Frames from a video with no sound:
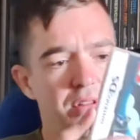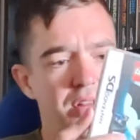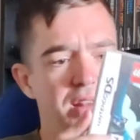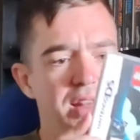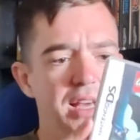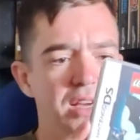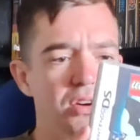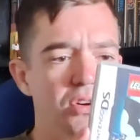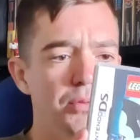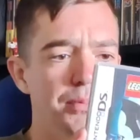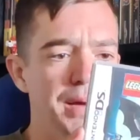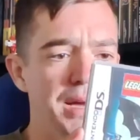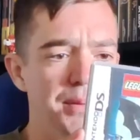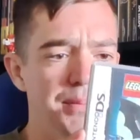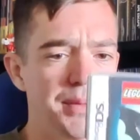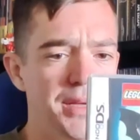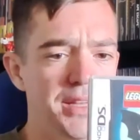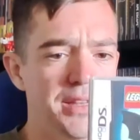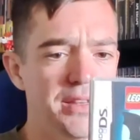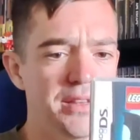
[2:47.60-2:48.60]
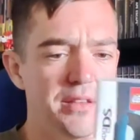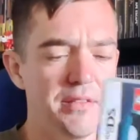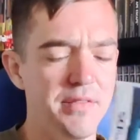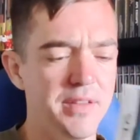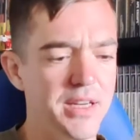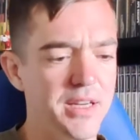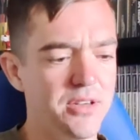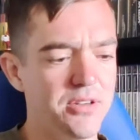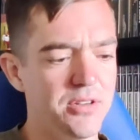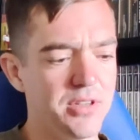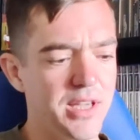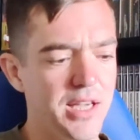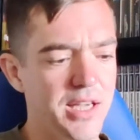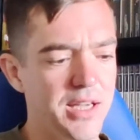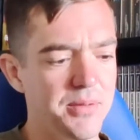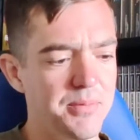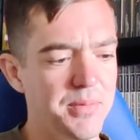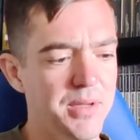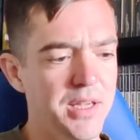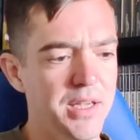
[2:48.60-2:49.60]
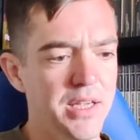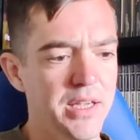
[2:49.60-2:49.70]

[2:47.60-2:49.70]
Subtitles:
Lego Batman, the video game.